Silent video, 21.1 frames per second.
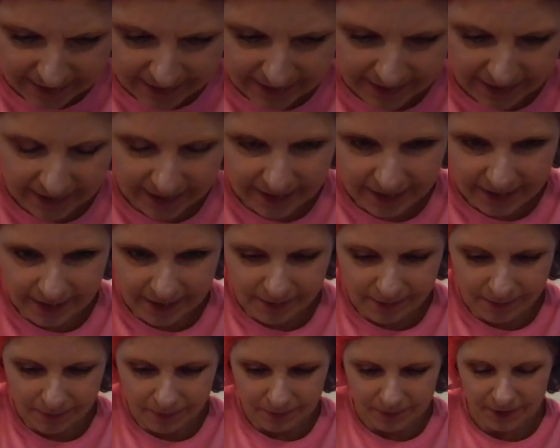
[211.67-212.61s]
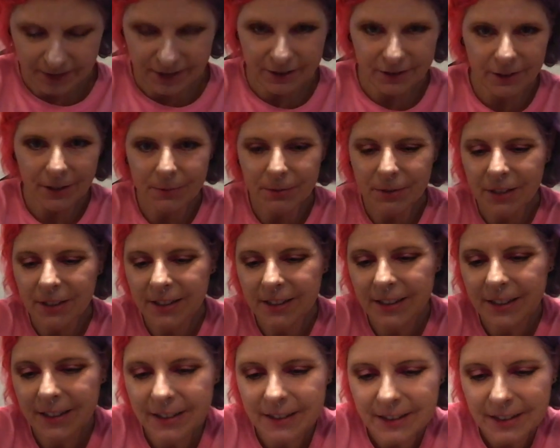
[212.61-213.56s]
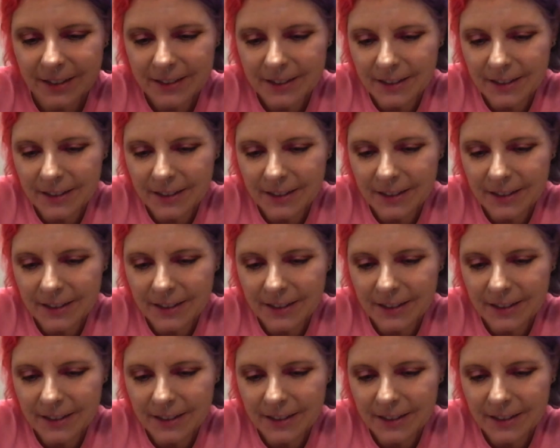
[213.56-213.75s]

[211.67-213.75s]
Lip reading: The description is